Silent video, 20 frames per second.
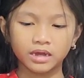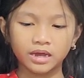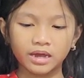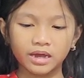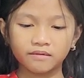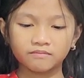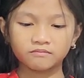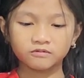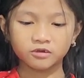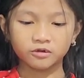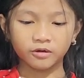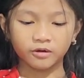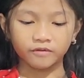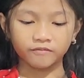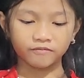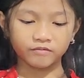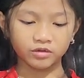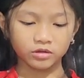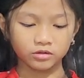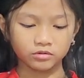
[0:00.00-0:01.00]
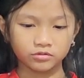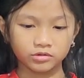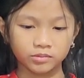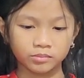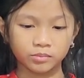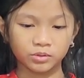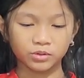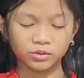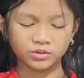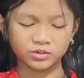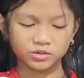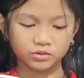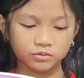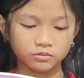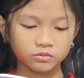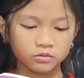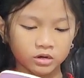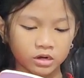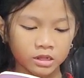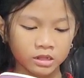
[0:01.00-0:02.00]
after our field trip to the
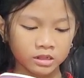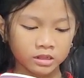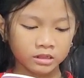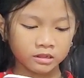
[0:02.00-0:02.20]
school.